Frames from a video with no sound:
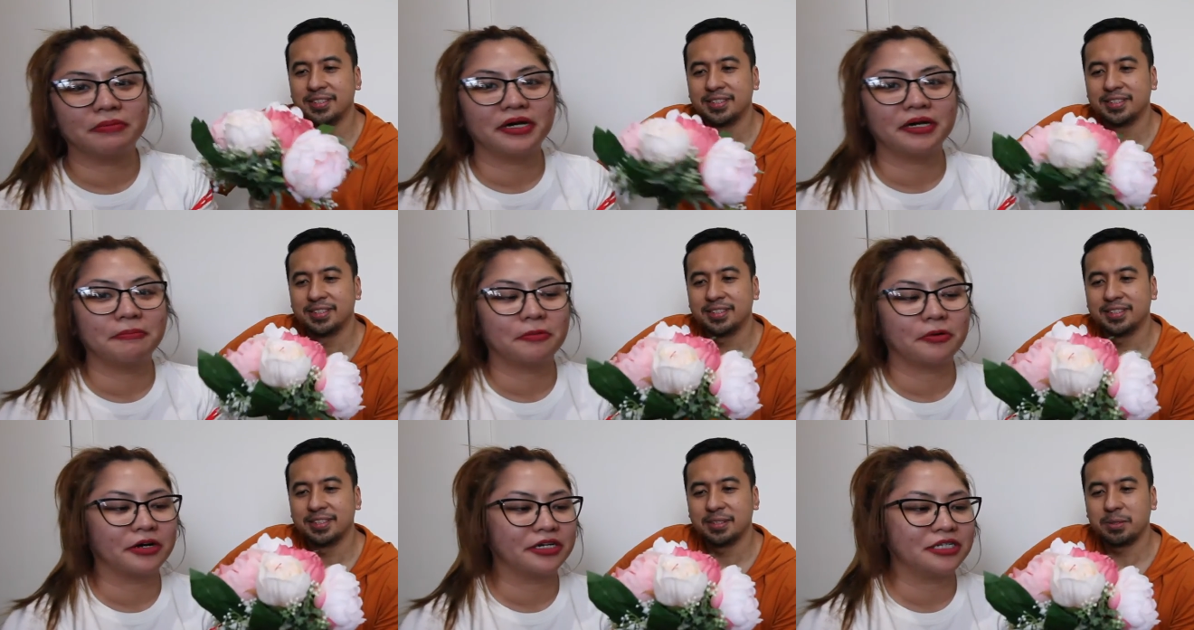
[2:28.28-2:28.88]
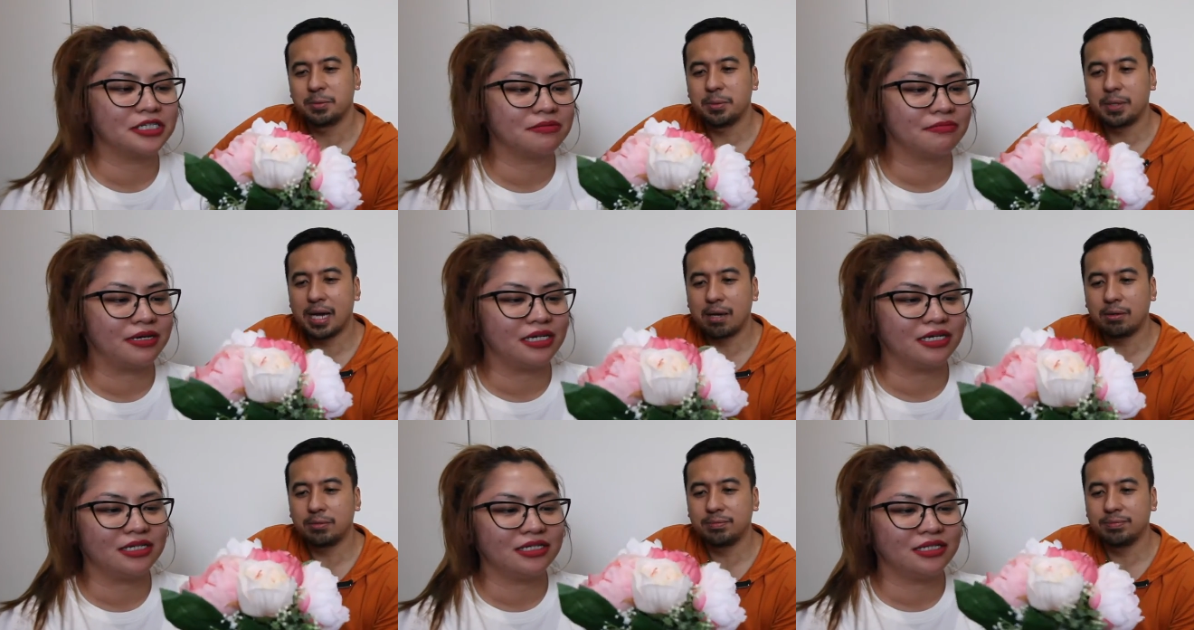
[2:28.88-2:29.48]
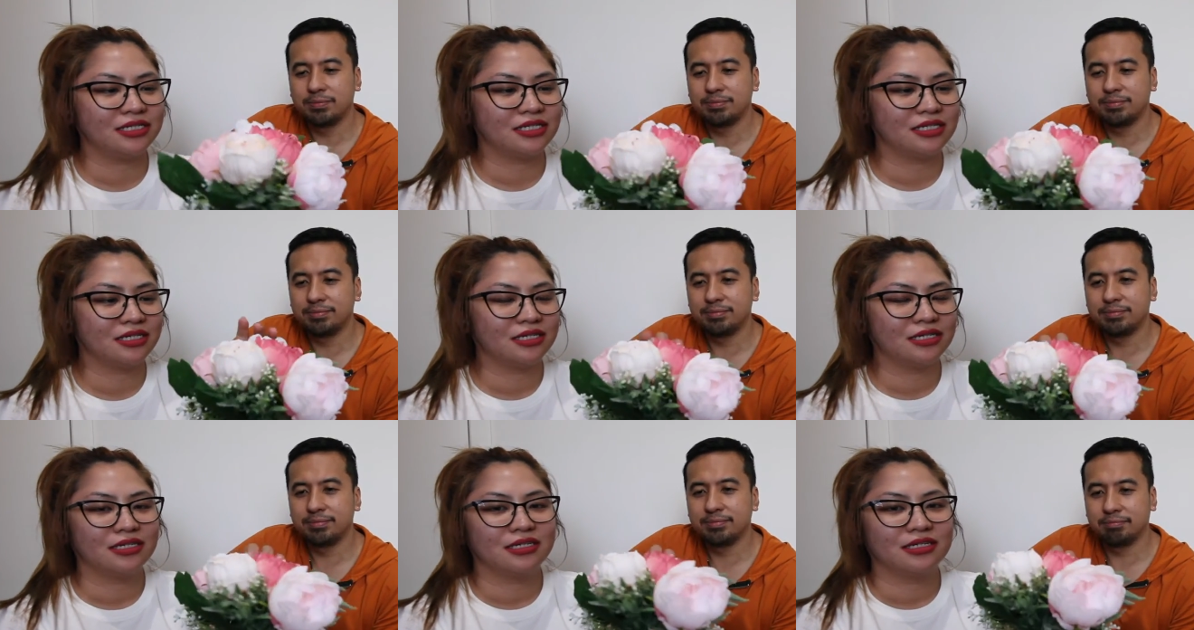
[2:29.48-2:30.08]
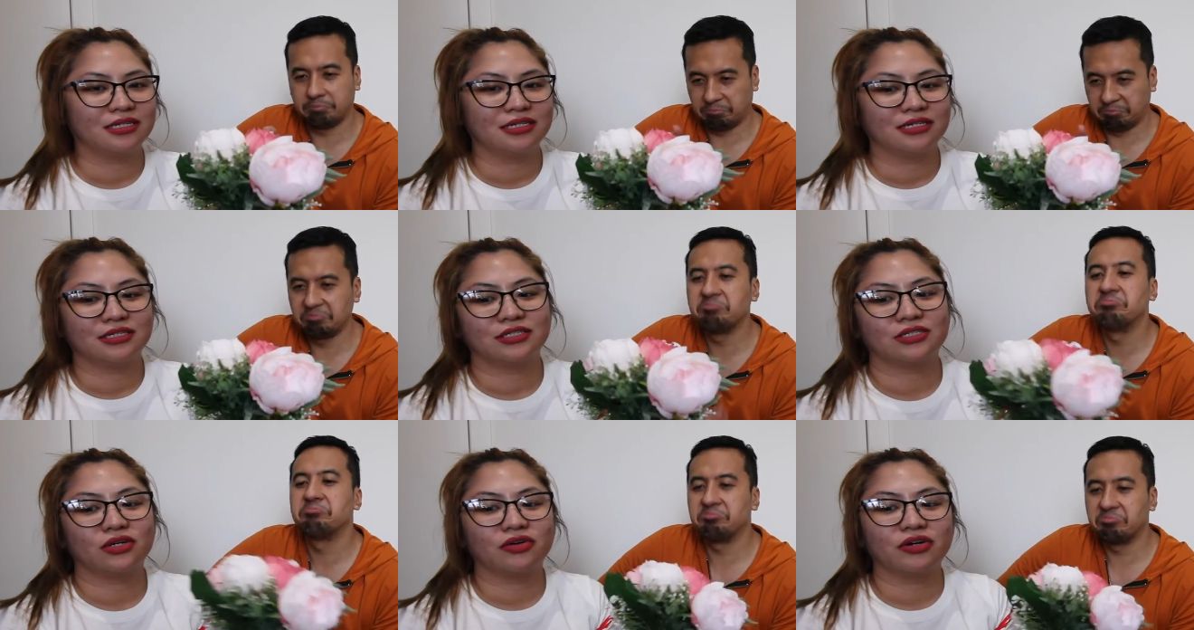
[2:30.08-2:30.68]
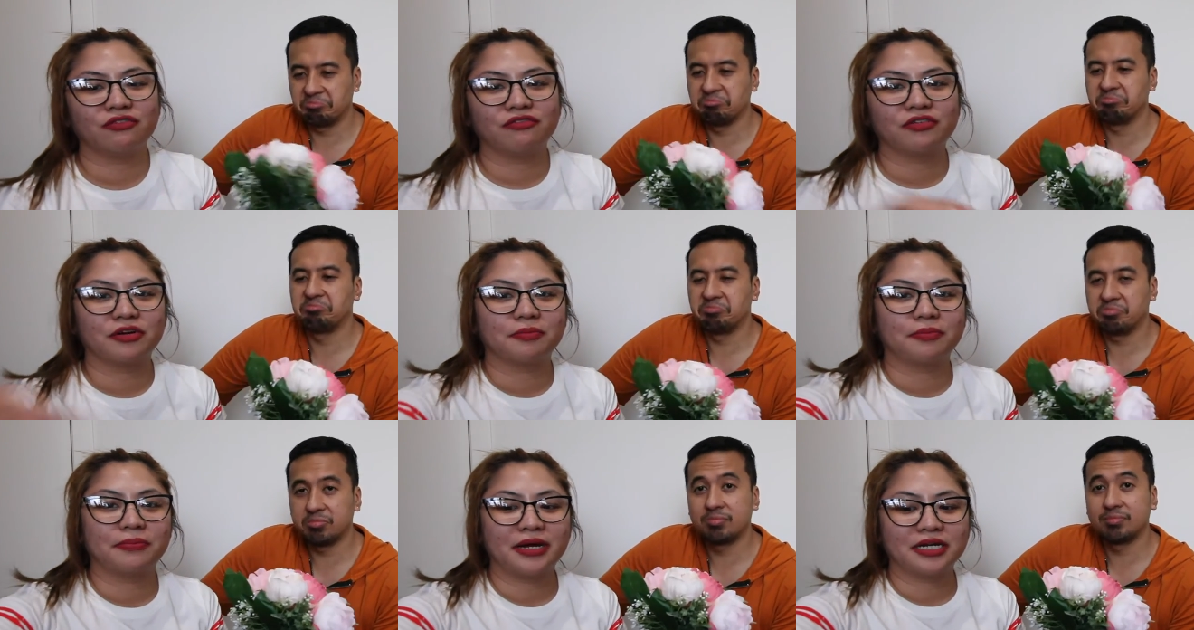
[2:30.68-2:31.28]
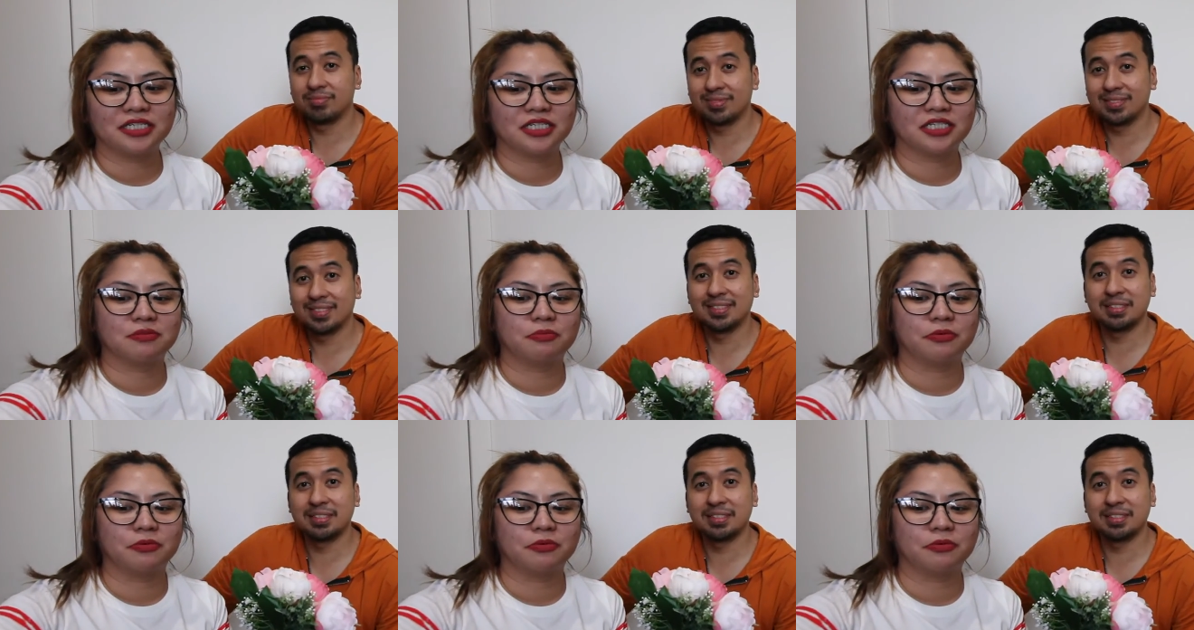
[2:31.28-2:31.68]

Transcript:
Speaker 1: my bridesmaids. Wow. Sorry for Basha's